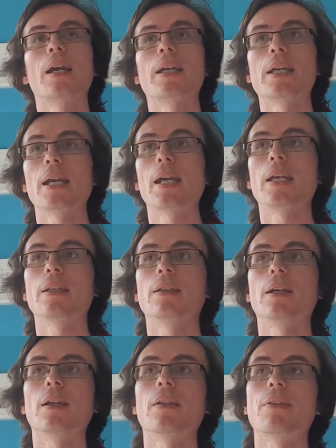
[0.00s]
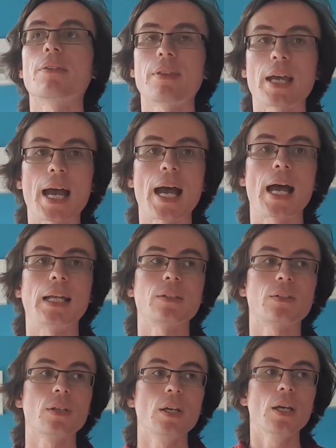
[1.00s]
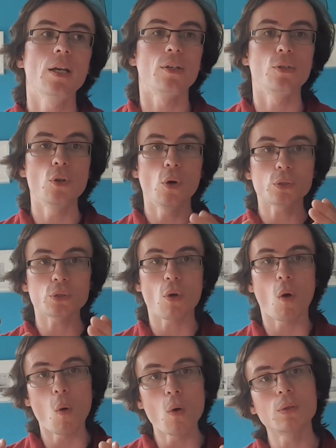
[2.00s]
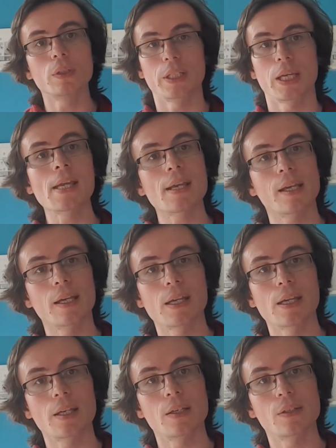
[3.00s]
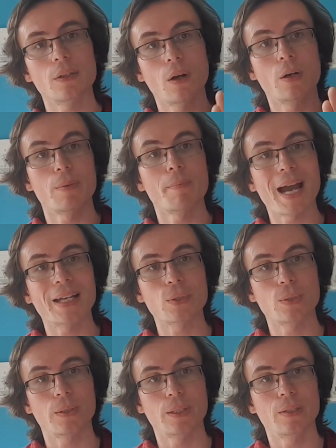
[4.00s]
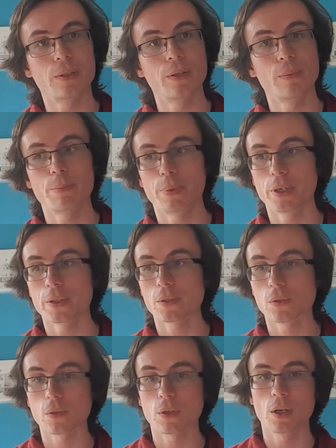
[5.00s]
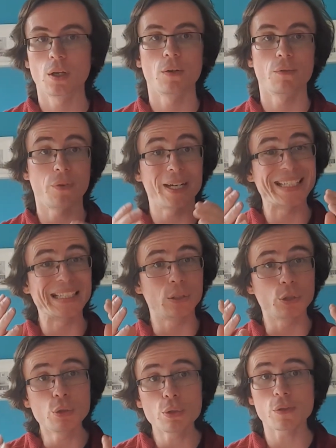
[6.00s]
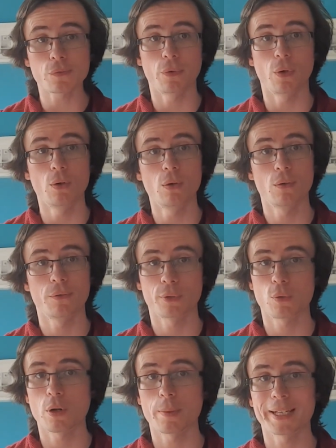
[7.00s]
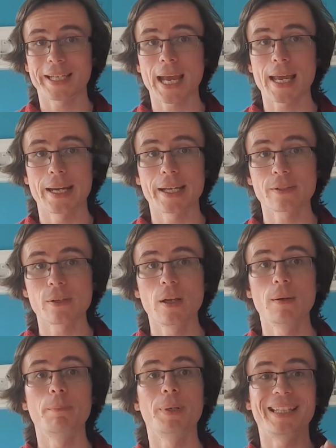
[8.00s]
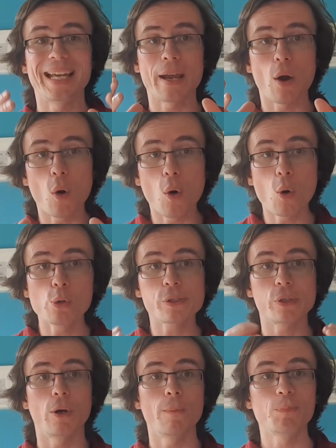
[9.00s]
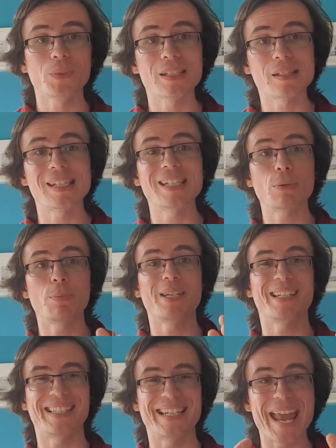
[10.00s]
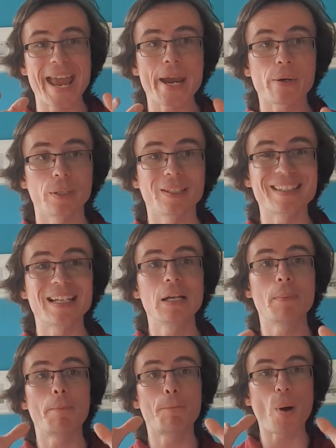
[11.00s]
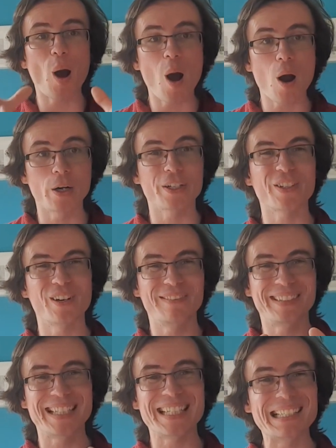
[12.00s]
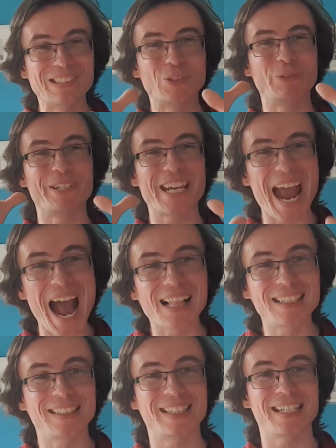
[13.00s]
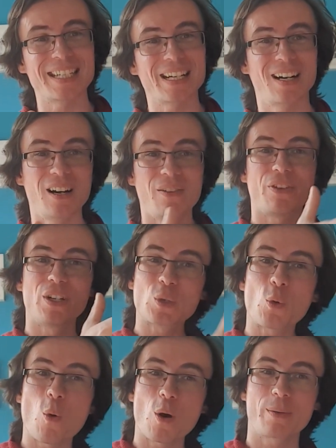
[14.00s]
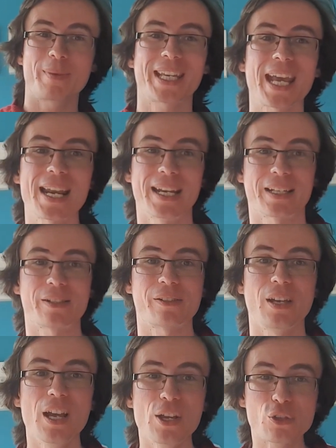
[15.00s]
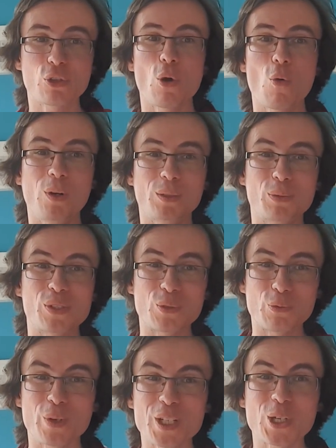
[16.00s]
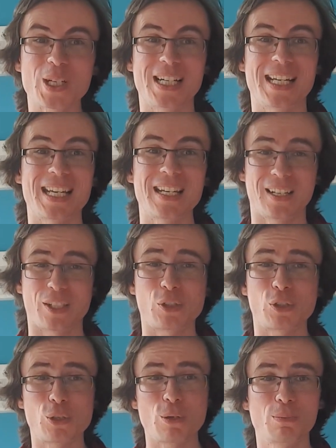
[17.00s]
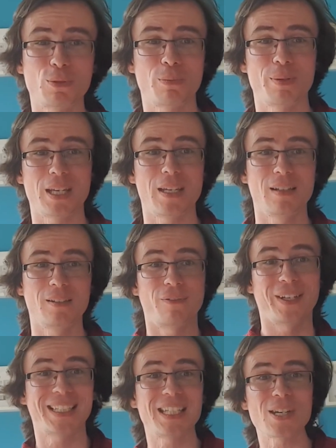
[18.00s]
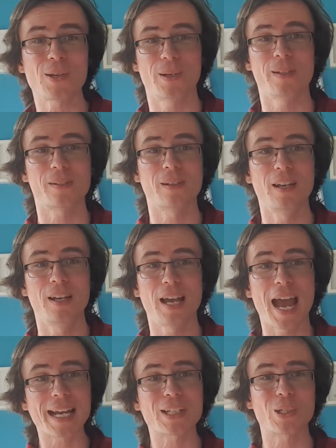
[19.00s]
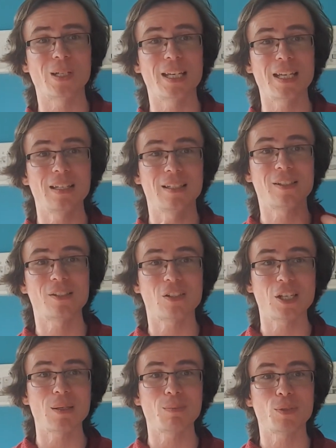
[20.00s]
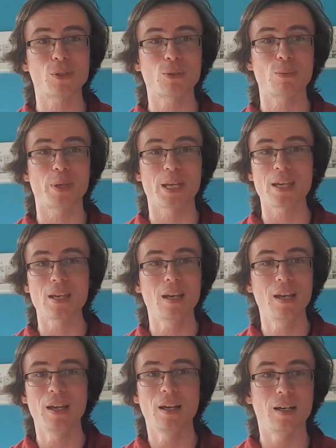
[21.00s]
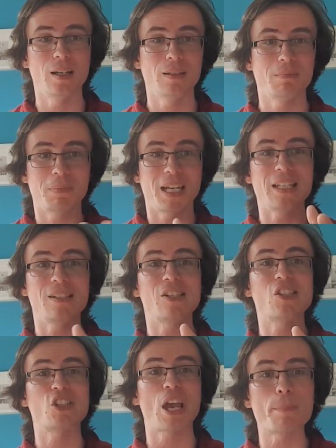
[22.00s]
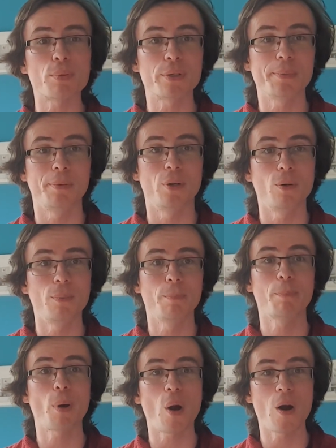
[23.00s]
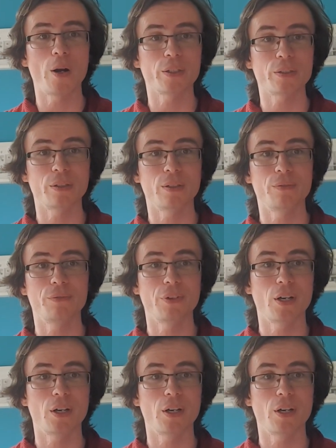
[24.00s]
in that not only are imaginary numbers very useful for quantum mechanics, but they also seem to be an inherent part of the reality of quantum mechanics. So what was originally assumed to be fictitious actually seems to be an inseparable part of